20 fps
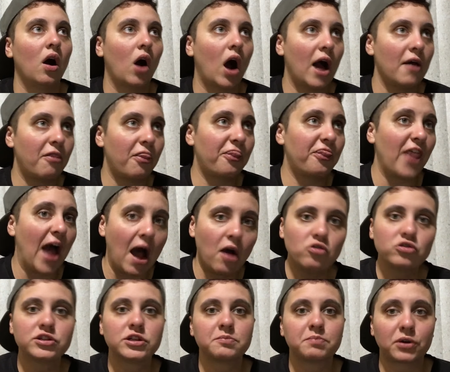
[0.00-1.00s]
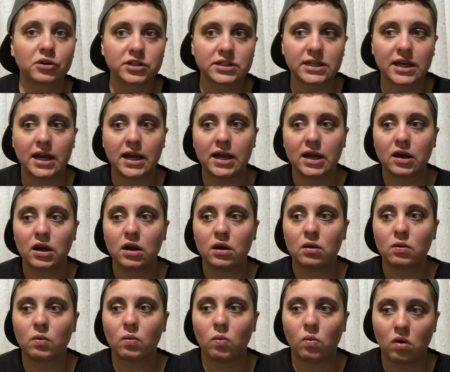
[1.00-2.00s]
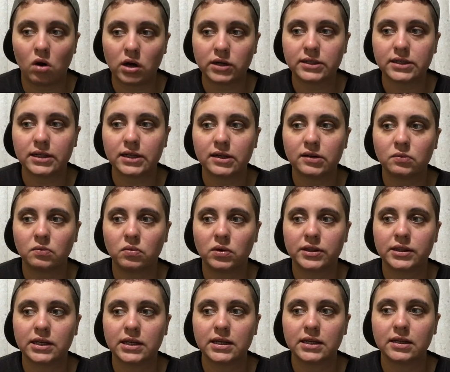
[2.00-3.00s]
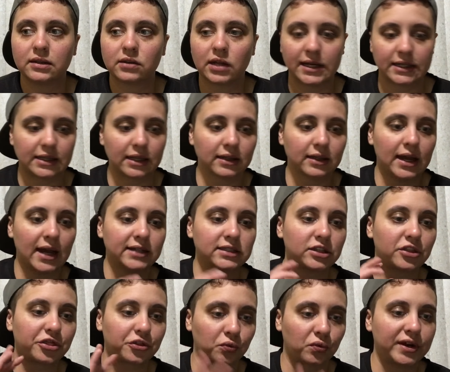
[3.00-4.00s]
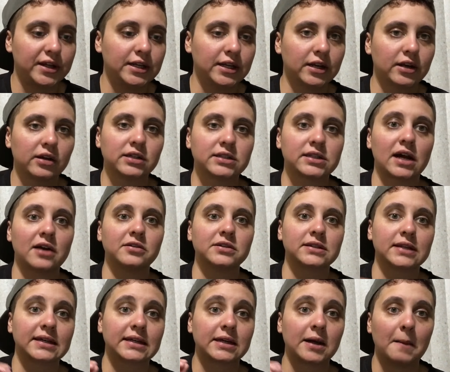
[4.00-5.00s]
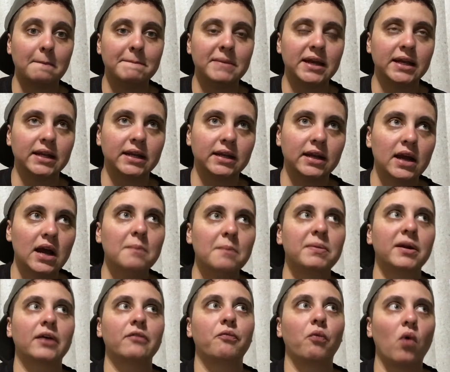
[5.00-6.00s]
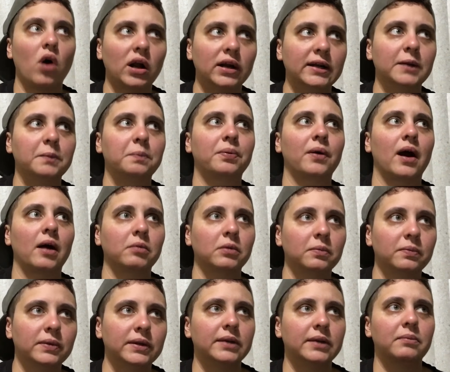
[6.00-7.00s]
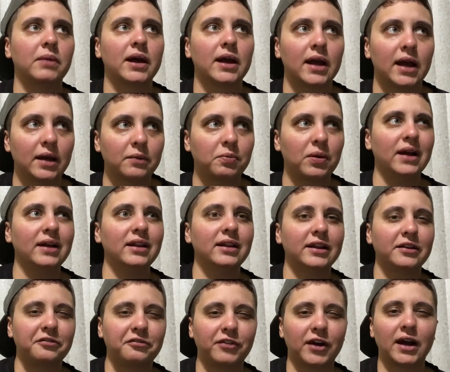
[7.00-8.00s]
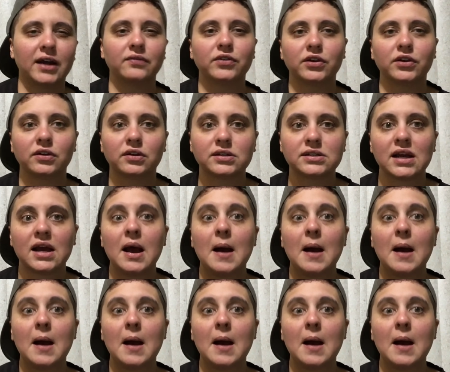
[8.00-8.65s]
1,000% wanted within like the last 3 years. I was like committed, but I've wanted it probably in my head probably like 5 years.